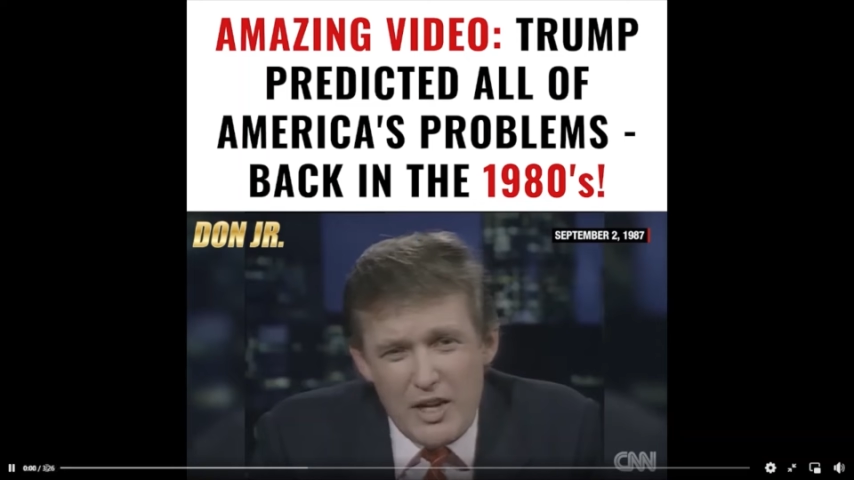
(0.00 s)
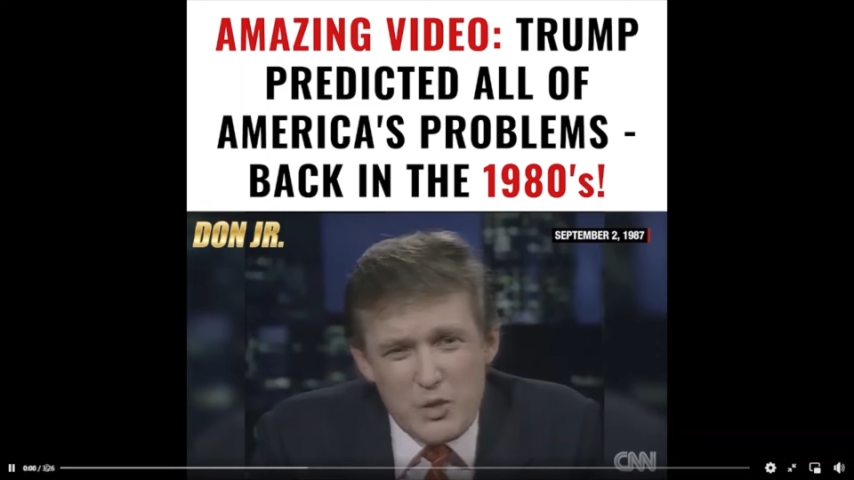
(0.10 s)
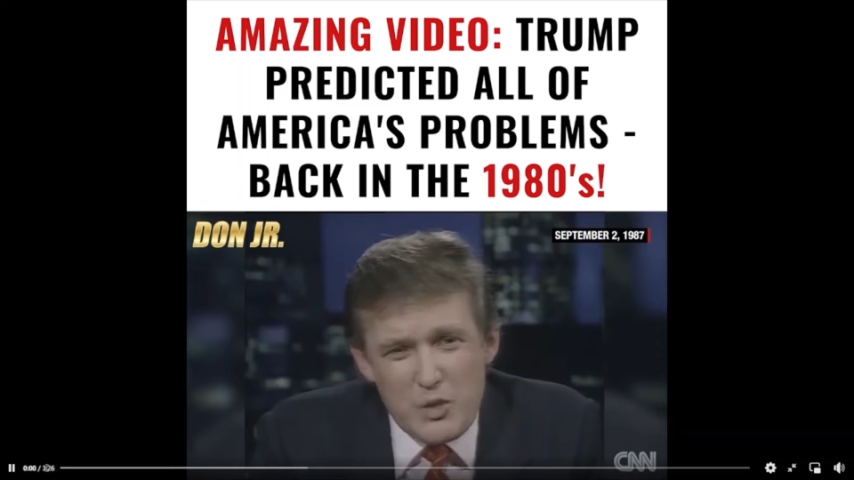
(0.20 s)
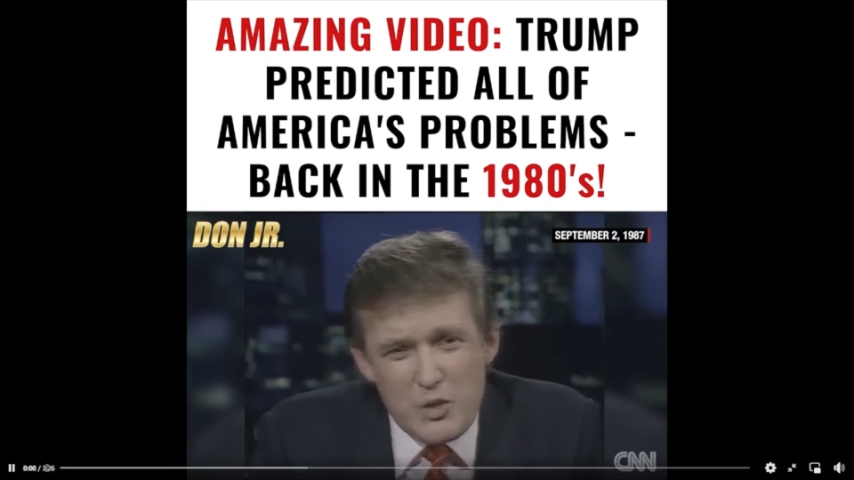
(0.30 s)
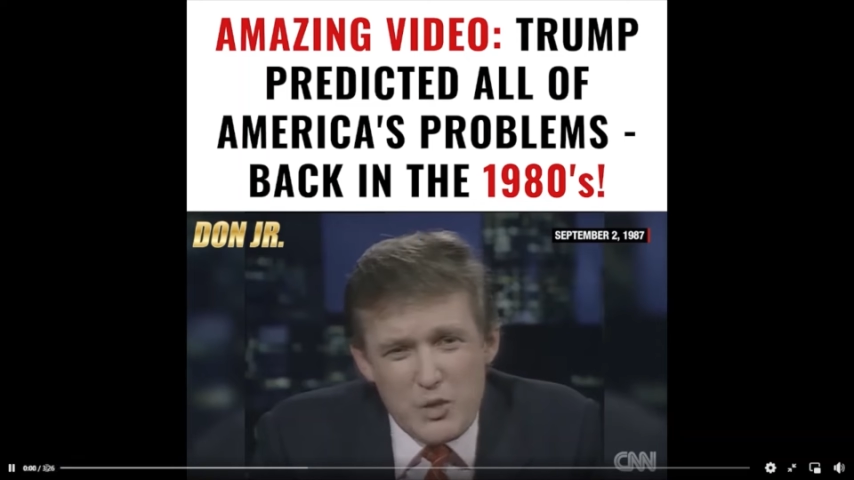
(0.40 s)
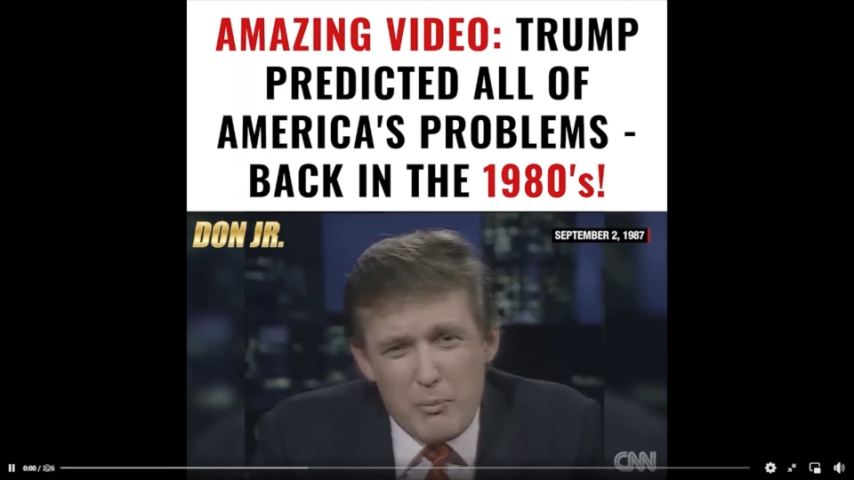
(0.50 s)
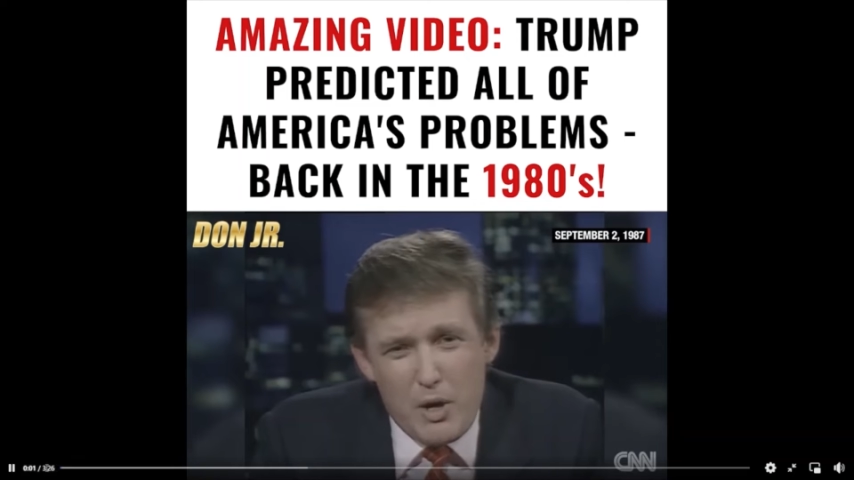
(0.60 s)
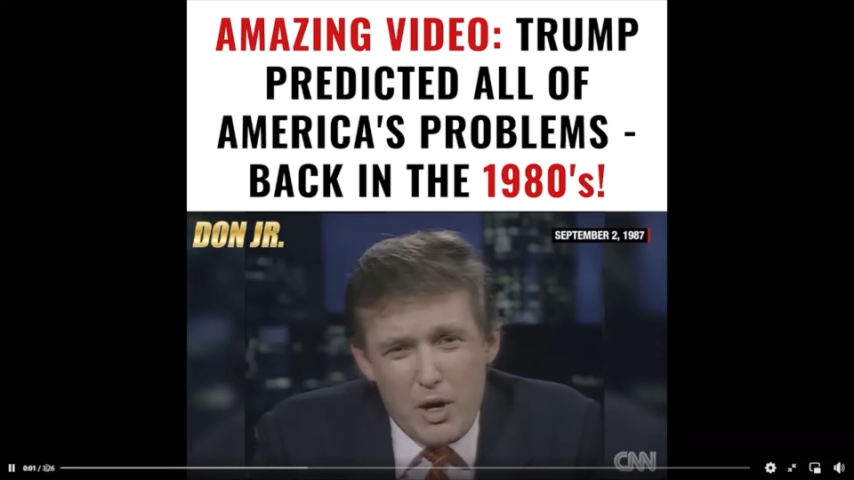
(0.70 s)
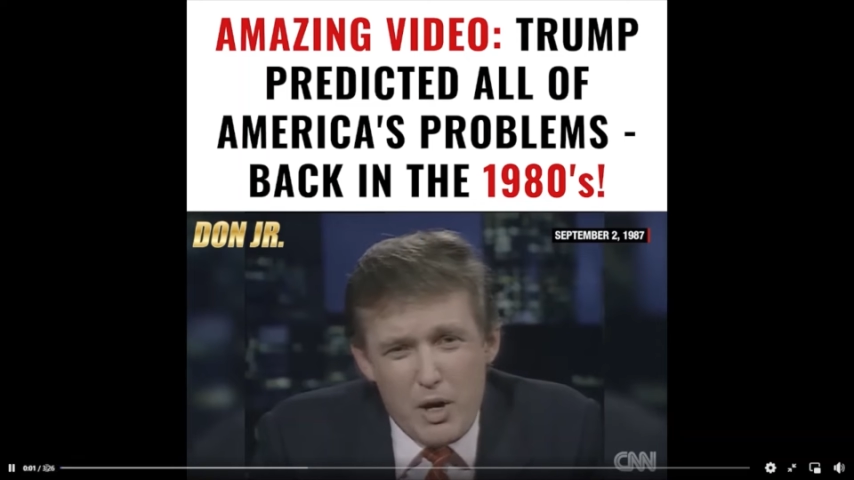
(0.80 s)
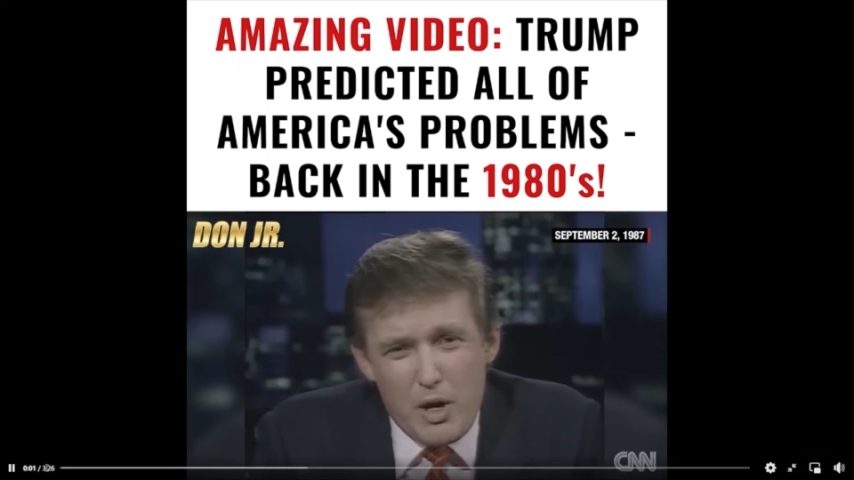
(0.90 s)
That's why it
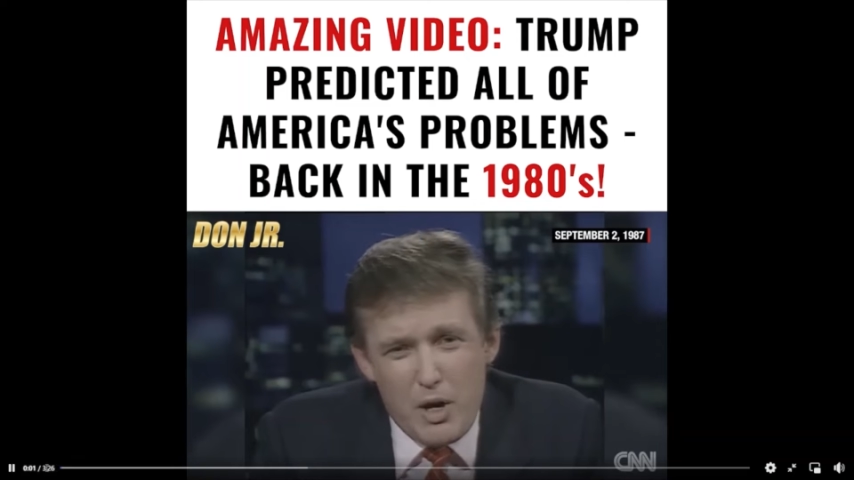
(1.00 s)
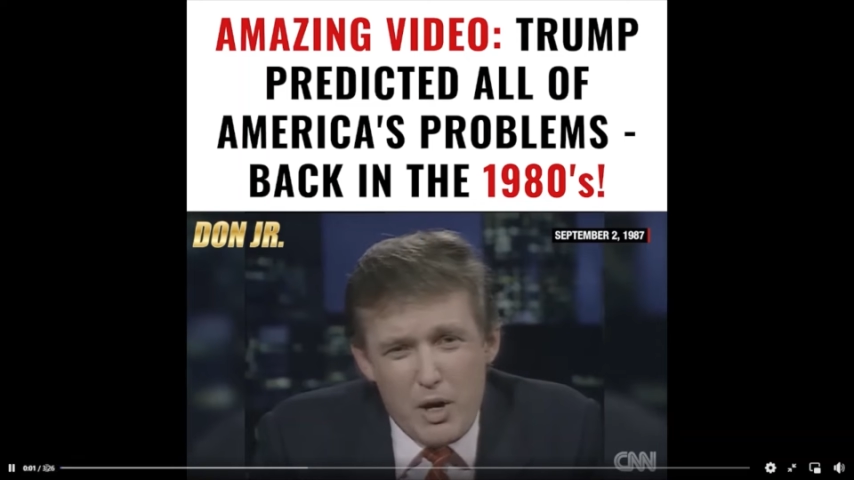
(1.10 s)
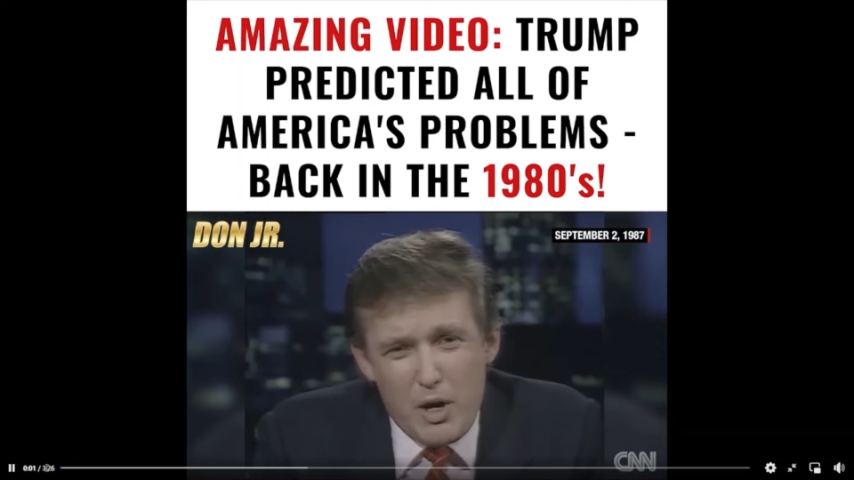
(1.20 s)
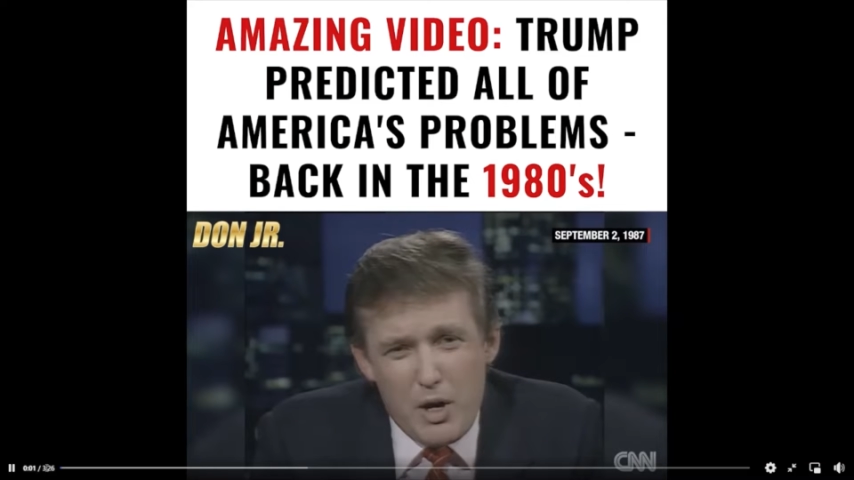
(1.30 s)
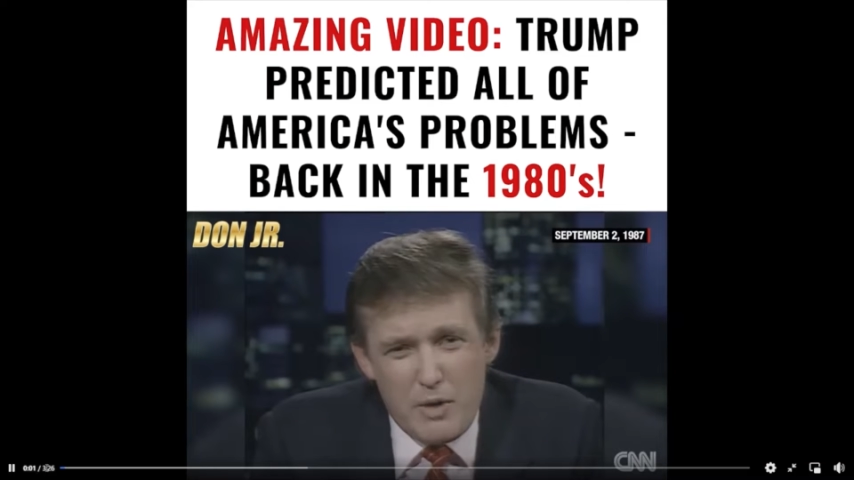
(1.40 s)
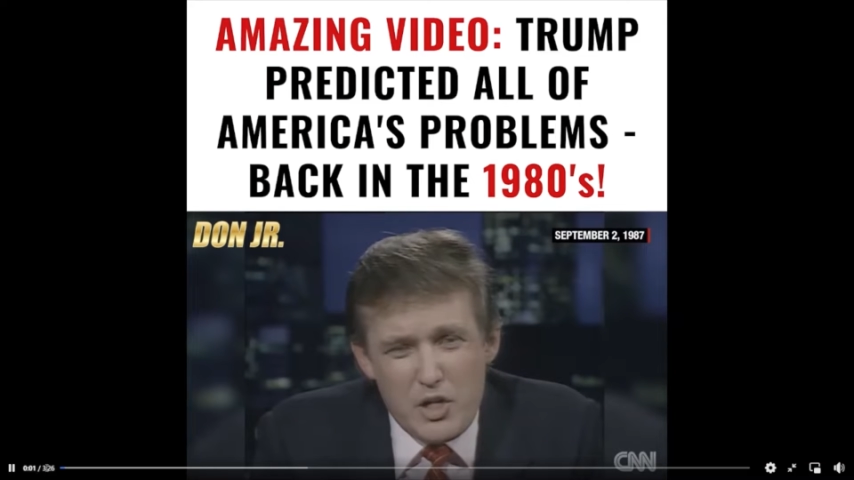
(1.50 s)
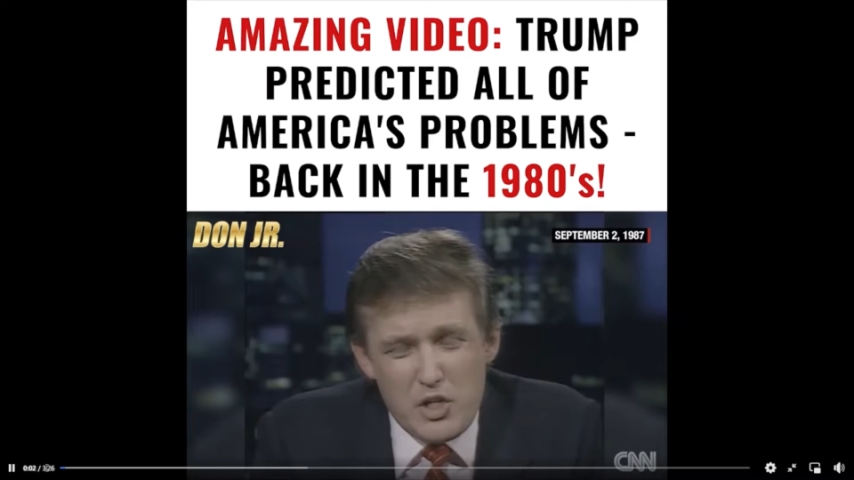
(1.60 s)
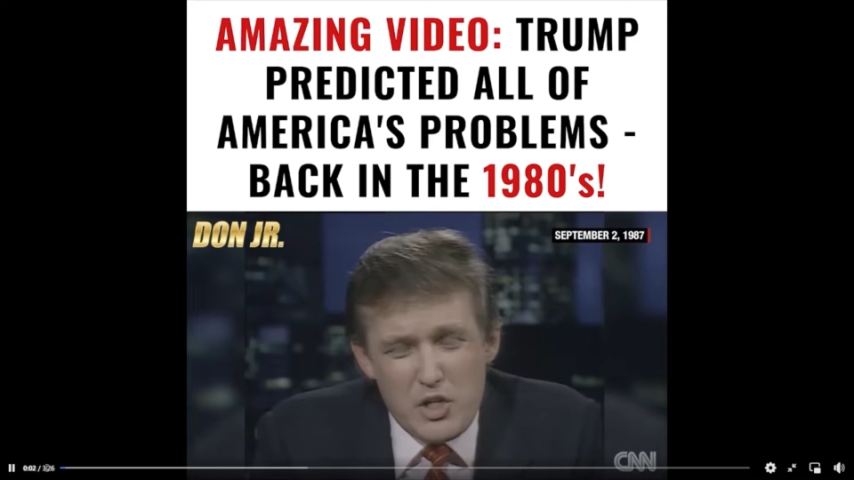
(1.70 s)
bothers me so much